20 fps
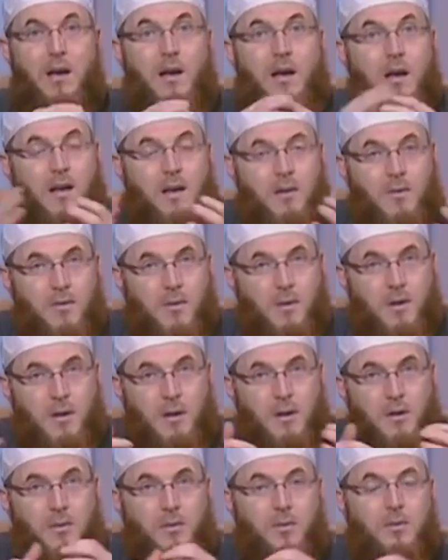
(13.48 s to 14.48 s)
and going
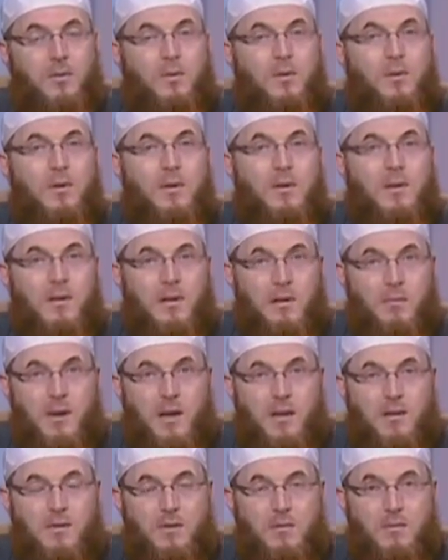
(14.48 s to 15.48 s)
into the
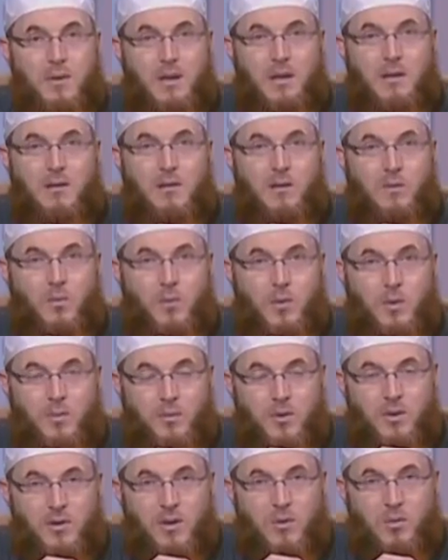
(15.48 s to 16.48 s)
bathroom, is it
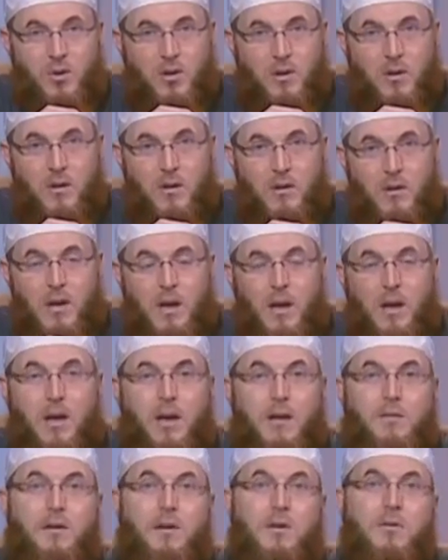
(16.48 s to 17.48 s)
permissible?
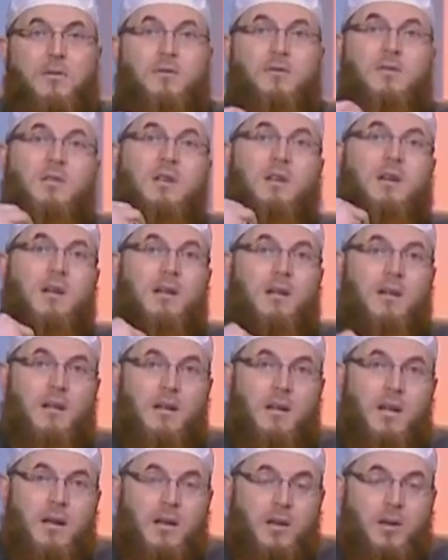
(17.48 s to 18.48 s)
If you conceal it,
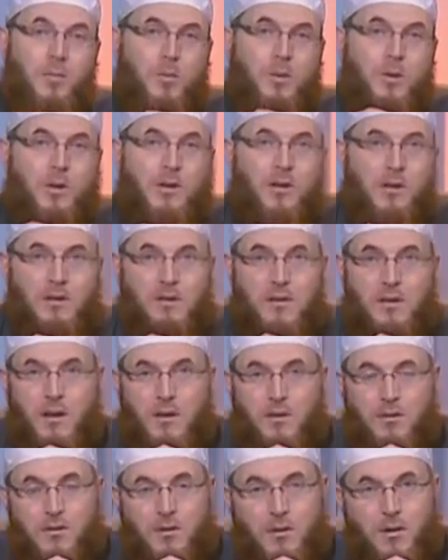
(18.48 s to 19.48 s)
like you put it
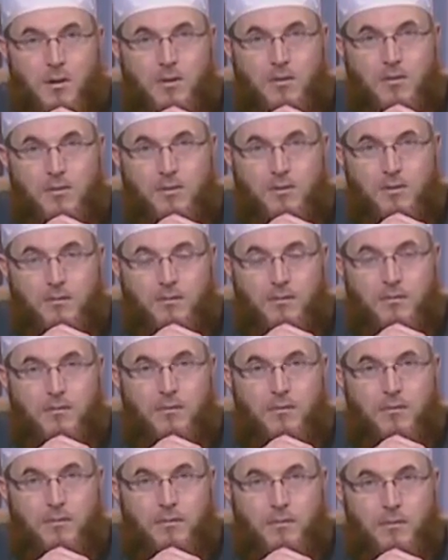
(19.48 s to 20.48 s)
inside your clothes,
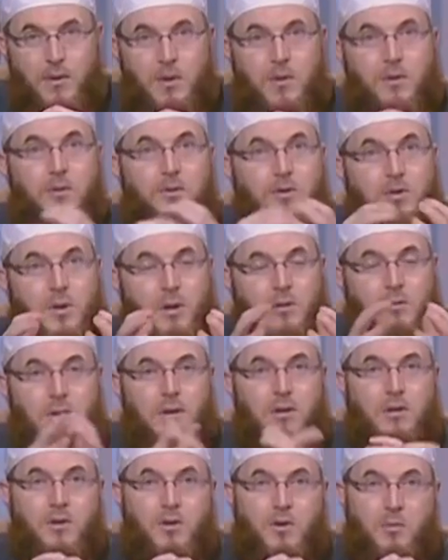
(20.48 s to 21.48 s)
you don't show it,
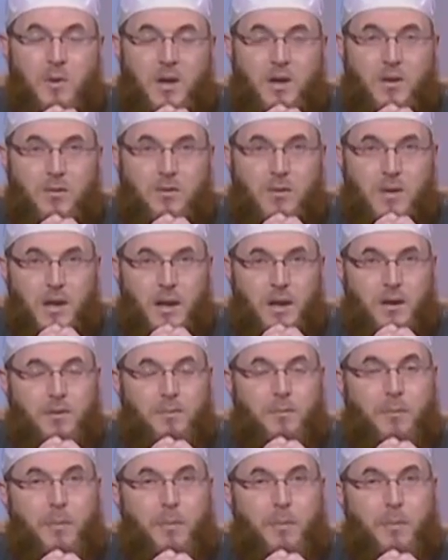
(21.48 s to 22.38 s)
you may do that.